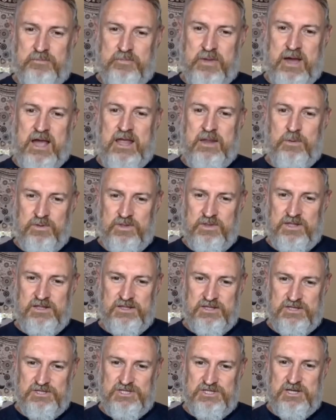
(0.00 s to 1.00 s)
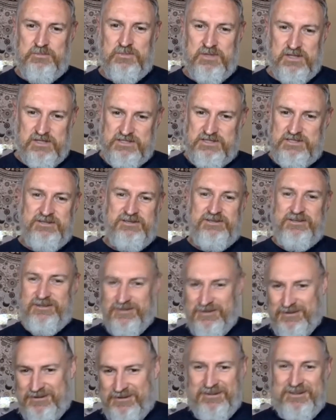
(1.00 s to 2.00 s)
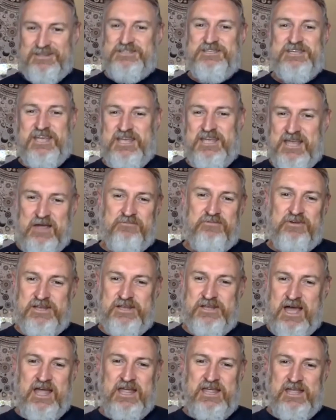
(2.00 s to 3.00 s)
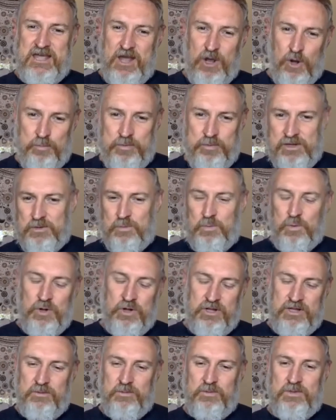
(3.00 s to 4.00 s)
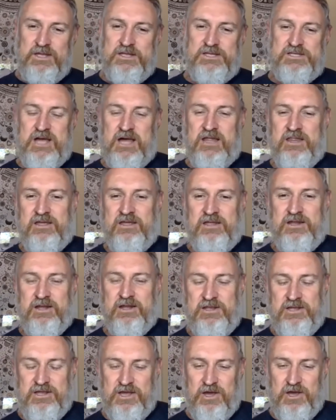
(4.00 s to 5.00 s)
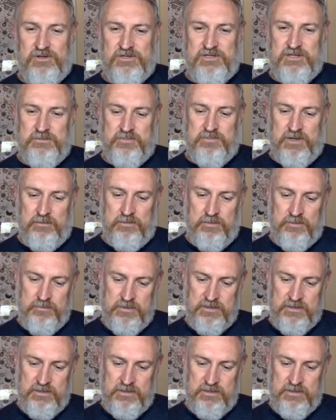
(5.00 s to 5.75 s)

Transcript: Bay within the gym you're seeing every day, you're helping, you're working with each other, you're coaching people.